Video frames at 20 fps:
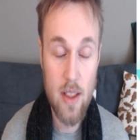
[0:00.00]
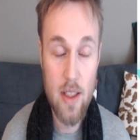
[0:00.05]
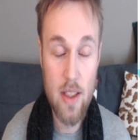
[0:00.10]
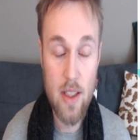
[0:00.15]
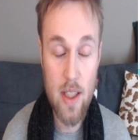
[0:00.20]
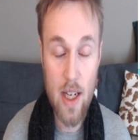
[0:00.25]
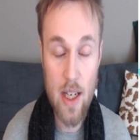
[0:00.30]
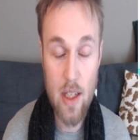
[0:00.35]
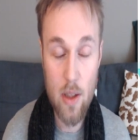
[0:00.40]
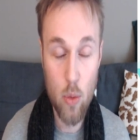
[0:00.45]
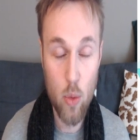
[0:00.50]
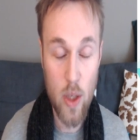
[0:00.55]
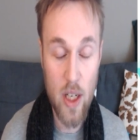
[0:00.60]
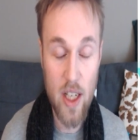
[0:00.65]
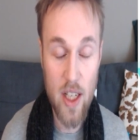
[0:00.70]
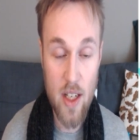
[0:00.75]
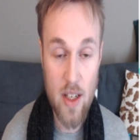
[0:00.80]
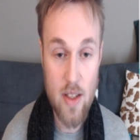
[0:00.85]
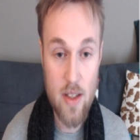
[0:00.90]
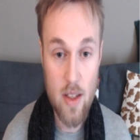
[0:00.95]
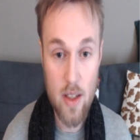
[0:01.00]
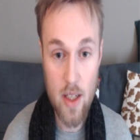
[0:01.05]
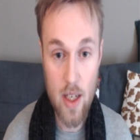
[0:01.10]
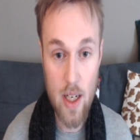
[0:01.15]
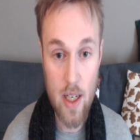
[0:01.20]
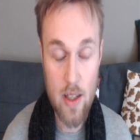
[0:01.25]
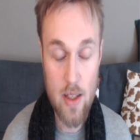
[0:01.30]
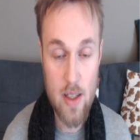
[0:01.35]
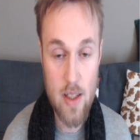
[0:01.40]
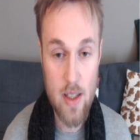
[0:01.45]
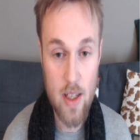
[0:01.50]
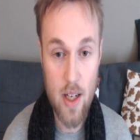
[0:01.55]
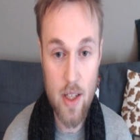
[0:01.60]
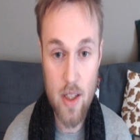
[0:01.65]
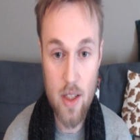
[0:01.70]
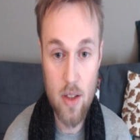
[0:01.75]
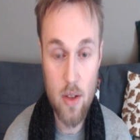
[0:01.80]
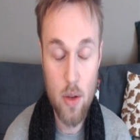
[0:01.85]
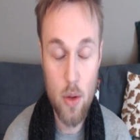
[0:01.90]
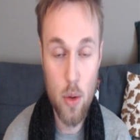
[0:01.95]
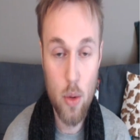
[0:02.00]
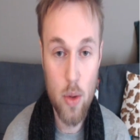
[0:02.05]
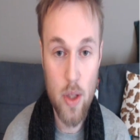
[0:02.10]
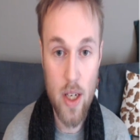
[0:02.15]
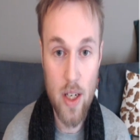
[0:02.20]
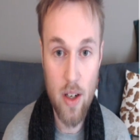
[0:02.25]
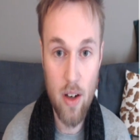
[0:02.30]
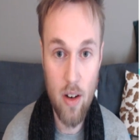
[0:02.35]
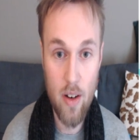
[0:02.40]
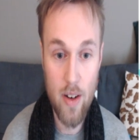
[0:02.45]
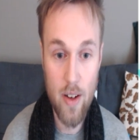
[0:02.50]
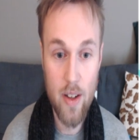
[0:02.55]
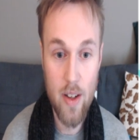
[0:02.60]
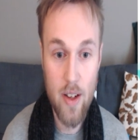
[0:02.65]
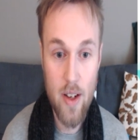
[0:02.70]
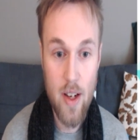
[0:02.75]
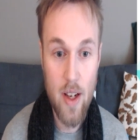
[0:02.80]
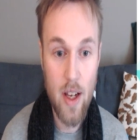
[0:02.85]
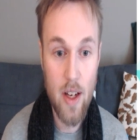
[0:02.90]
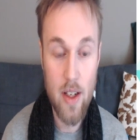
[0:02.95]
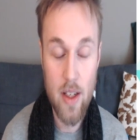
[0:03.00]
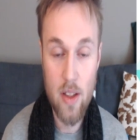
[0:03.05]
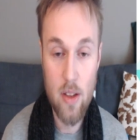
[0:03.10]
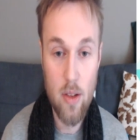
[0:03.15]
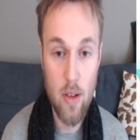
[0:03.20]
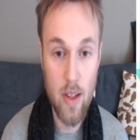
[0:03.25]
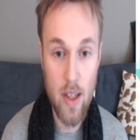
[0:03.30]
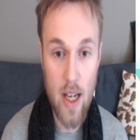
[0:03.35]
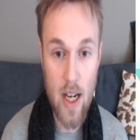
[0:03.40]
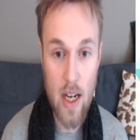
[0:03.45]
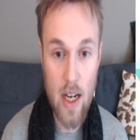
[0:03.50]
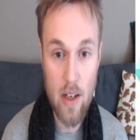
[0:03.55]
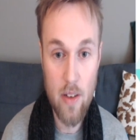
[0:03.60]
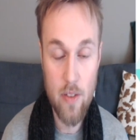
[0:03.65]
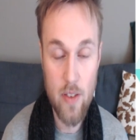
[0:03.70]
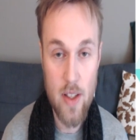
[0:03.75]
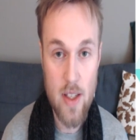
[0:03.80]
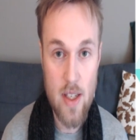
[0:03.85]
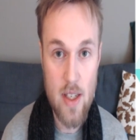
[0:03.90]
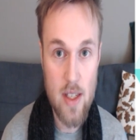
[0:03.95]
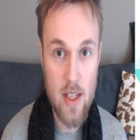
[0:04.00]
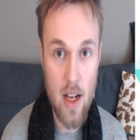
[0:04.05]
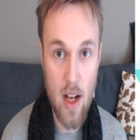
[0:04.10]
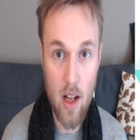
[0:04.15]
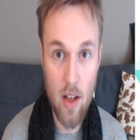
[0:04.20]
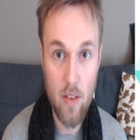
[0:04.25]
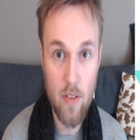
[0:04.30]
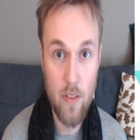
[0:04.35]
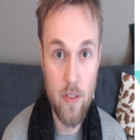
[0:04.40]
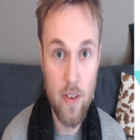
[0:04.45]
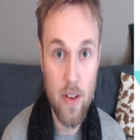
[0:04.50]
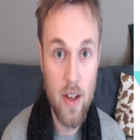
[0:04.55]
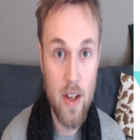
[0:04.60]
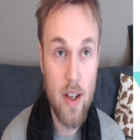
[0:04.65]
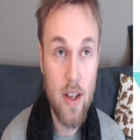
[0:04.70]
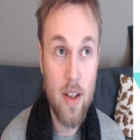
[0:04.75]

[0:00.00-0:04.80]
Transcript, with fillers: and gain awareness and insight into who they are and into life itself.